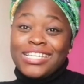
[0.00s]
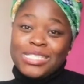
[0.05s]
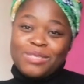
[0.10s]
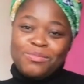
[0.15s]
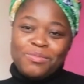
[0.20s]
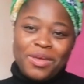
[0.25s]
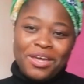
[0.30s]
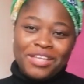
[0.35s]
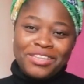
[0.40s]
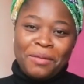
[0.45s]

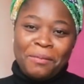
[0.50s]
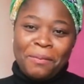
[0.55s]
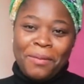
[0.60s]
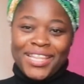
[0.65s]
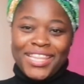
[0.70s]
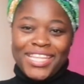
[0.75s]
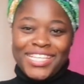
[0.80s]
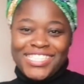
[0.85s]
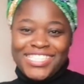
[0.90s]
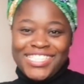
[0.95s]
just be on the
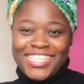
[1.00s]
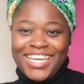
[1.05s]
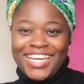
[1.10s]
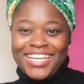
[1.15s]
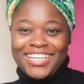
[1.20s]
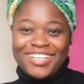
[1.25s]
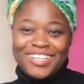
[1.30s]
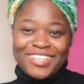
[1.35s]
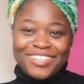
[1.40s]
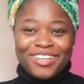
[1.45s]
butter
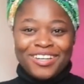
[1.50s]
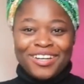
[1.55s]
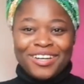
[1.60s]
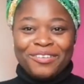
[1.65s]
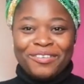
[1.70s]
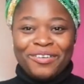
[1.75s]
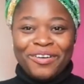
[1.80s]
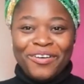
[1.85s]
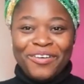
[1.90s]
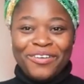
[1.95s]
chicken
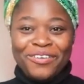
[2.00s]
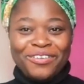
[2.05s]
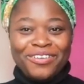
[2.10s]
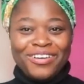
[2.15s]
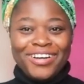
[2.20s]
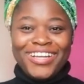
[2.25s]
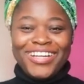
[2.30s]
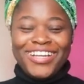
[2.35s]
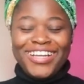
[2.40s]
row.